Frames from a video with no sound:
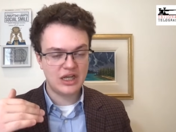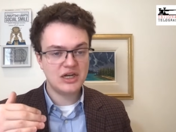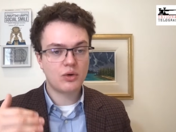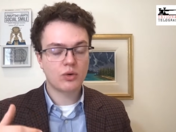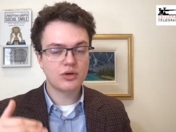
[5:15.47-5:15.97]

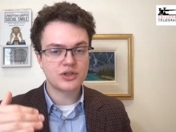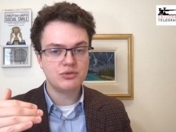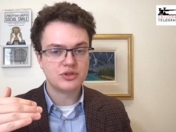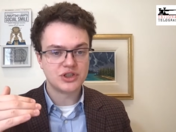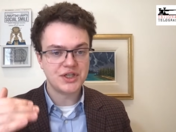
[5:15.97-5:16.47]
in order
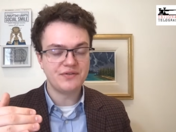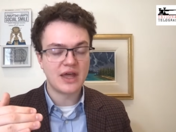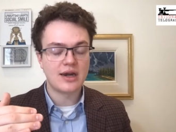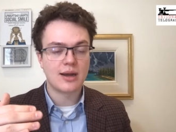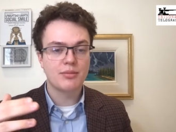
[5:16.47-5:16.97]
to achieve
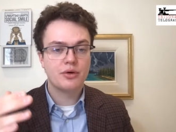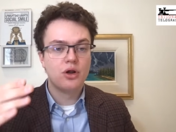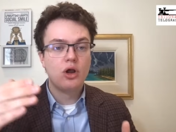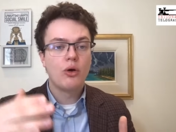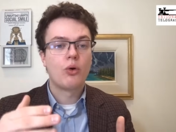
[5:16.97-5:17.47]
that
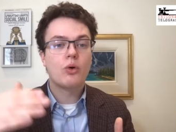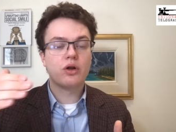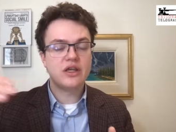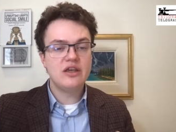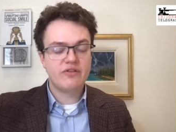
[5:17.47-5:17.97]
number
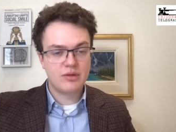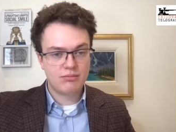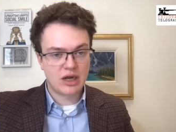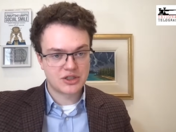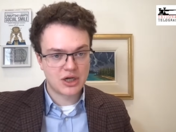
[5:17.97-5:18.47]
or even
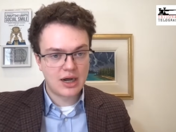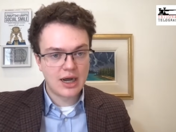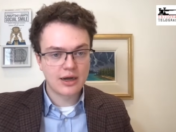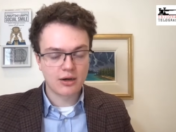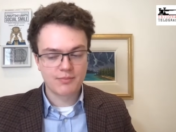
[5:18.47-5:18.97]
much
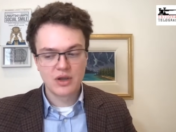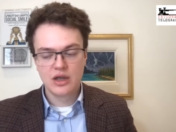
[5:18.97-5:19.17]
higher.